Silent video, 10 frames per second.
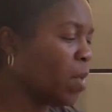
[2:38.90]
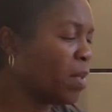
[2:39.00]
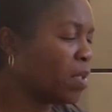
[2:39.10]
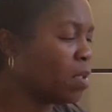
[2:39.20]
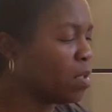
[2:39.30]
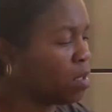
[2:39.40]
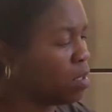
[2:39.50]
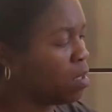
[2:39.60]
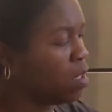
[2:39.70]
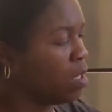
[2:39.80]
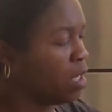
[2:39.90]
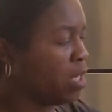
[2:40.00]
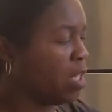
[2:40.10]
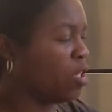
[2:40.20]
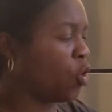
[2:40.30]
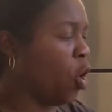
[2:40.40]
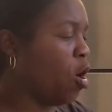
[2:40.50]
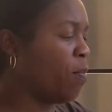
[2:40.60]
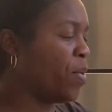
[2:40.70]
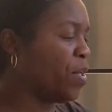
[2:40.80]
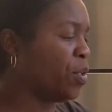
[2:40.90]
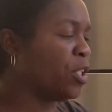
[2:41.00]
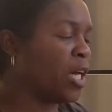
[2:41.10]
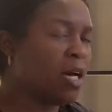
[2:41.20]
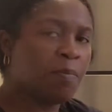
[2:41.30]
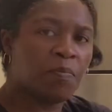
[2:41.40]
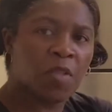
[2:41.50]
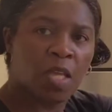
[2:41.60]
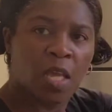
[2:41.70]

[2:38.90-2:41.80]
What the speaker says: I'm gonna get these all peeled up,